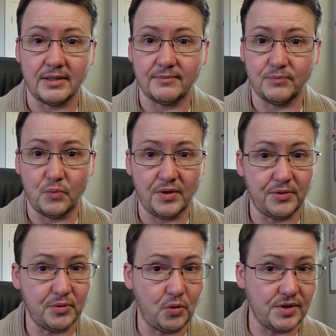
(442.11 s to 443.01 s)
they went
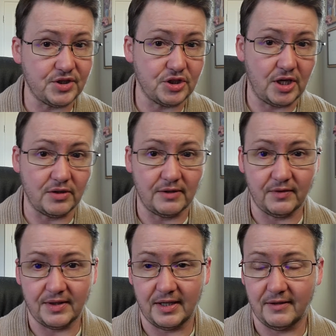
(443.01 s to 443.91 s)
through the questionnaire and
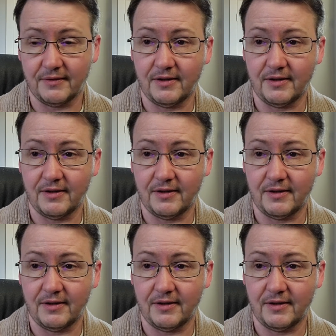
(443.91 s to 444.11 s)
everything of,